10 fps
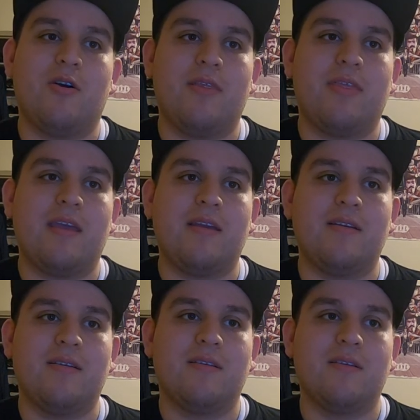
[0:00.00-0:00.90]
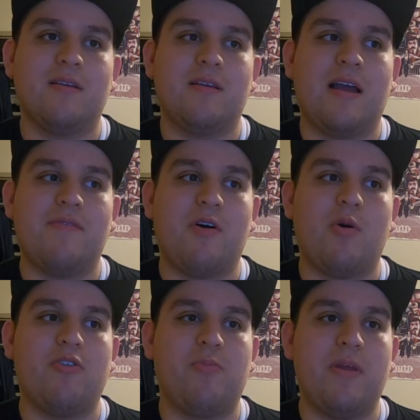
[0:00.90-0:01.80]
think I've
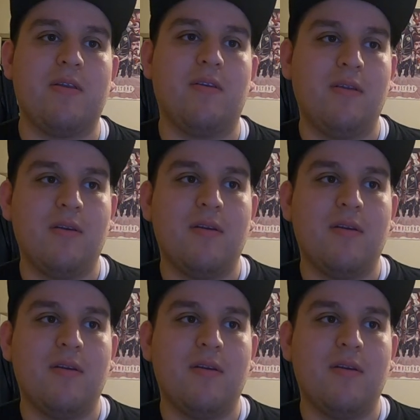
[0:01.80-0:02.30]
always been